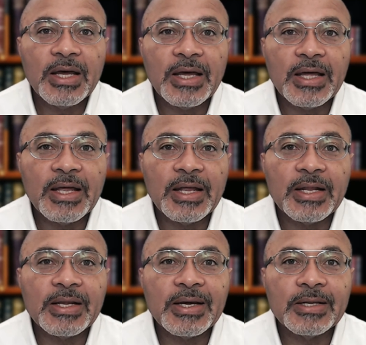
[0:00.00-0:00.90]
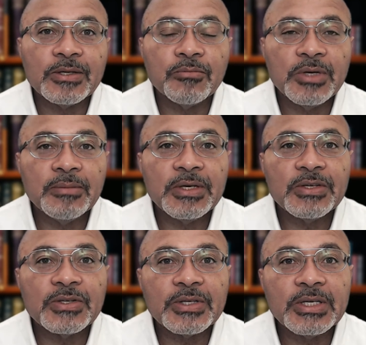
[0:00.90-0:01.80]
And Entamoeba
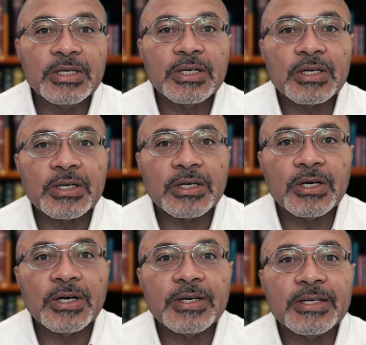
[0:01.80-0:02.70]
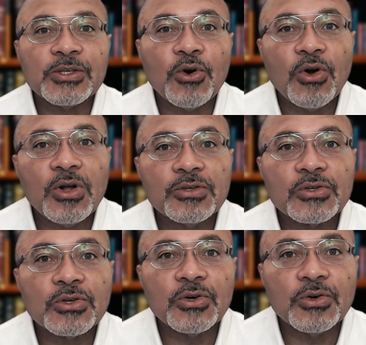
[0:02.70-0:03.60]
histolytica is
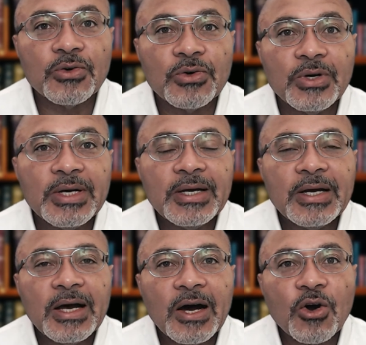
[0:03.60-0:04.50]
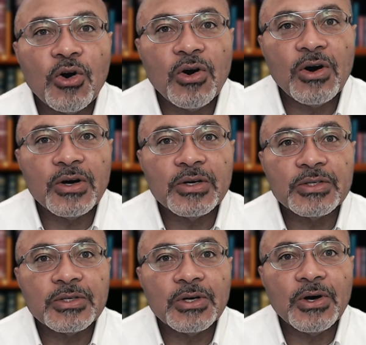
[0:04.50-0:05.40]
also a
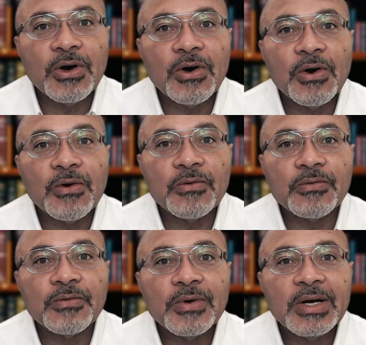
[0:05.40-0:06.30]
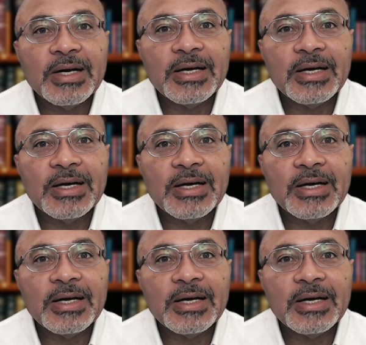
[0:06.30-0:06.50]
cause of